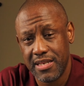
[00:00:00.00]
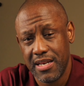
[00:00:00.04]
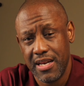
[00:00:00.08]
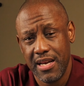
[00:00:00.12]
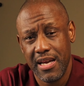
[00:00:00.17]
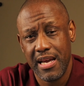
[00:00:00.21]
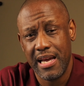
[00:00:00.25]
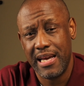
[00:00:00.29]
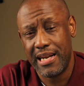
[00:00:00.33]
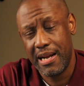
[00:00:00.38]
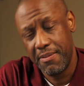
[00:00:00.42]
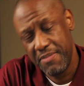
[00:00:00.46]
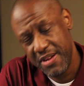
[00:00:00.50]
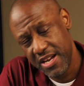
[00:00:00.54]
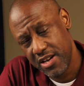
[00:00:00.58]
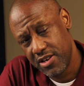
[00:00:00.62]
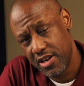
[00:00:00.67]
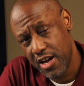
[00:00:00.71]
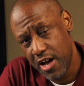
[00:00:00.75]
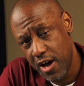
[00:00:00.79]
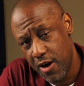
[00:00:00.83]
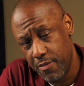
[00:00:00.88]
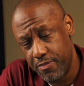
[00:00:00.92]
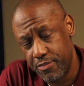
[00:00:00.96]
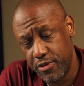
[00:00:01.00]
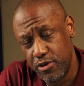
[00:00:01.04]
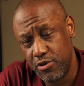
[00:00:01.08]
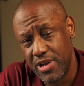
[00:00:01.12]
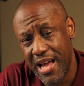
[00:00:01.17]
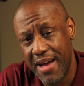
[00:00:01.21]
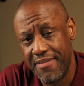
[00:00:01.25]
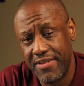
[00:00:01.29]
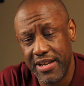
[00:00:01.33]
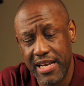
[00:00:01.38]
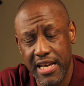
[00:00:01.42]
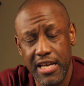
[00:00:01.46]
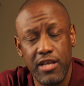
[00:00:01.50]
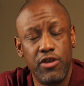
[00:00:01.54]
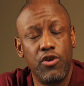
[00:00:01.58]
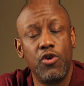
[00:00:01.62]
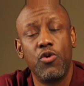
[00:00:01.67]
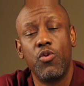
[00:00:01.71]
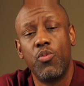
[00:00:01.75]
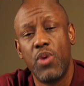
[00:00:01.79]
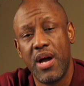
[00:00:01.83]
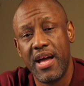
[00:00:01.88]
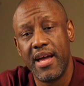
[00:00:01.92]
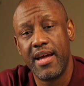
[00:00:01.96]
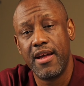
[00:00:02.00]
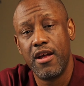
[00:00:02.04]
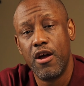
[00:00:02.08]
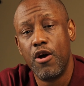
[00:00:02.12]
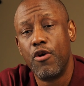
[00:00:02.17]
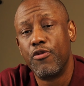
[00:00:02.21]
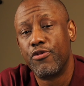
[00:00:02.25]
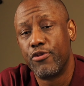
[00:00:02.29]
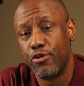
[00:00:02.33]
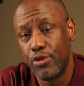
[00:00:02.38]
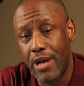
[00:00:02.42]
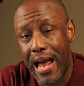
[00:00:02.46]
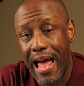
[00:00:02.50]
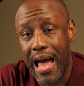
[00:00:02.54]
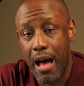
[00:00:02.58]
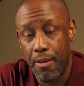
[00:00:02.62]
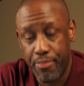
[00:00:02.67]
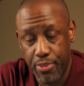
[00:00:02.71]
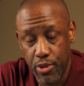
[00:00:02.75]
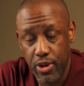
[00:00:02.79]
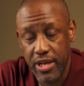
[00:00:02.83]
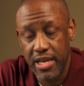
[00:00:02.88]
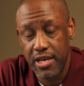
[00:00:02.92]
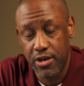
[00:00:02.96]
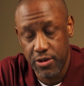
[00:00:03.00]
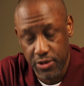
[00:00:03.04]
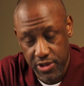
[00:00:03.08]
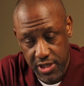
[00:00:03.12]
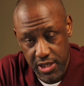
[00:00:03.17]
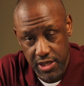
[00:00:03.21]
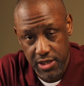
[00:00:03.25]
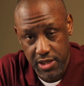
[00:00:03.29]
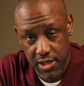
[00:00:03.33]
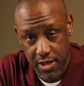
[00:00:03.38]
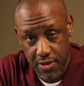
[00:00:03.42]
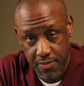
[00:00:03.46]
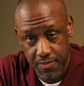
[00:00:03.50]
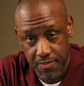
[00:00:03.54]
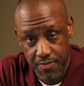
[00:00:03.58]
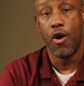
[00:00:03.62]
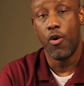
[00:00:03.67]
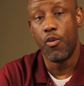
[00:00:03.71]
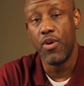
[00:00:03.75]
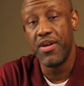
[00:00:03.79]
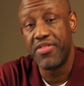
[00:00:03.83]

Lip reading: and I'm here to help you navigate your way through the Apple ecosystem.